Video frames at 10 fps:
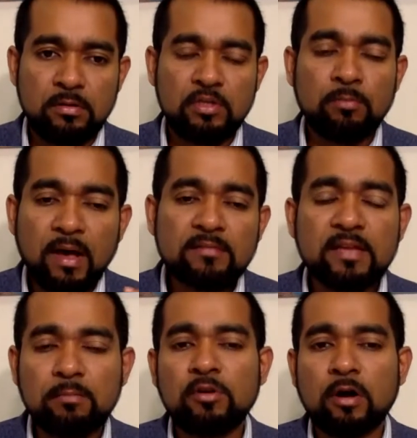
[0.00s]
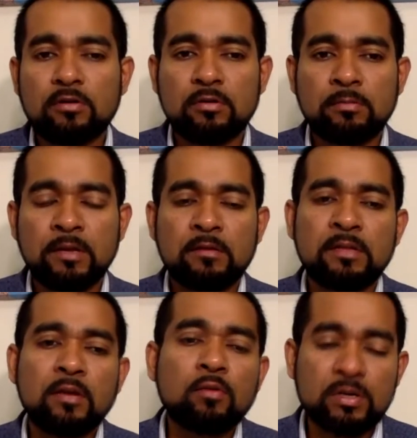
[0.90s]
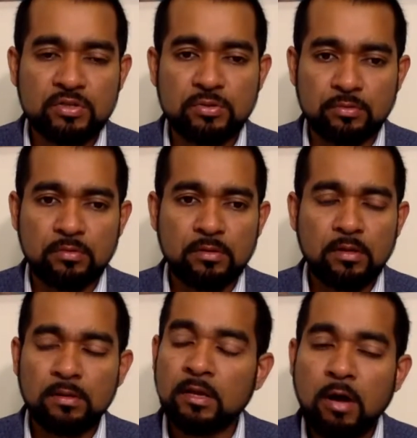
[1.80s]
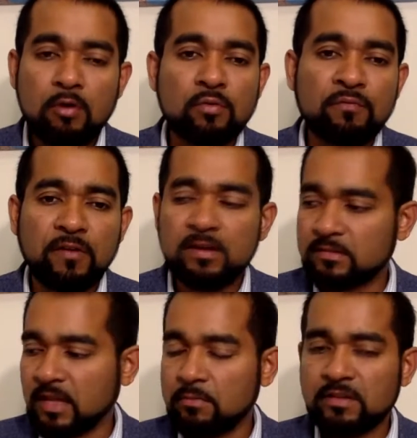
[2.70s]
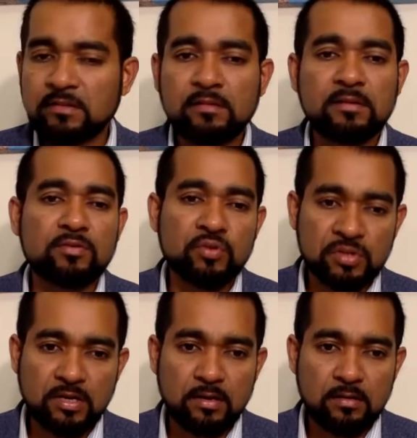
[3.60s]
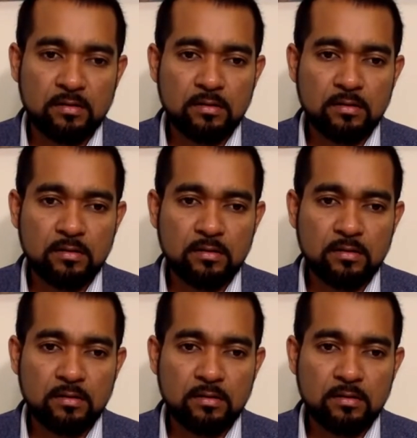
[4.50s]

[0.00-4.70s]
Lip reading: You must take me to doctor because they know what to do. They know how to fix the emergency situation.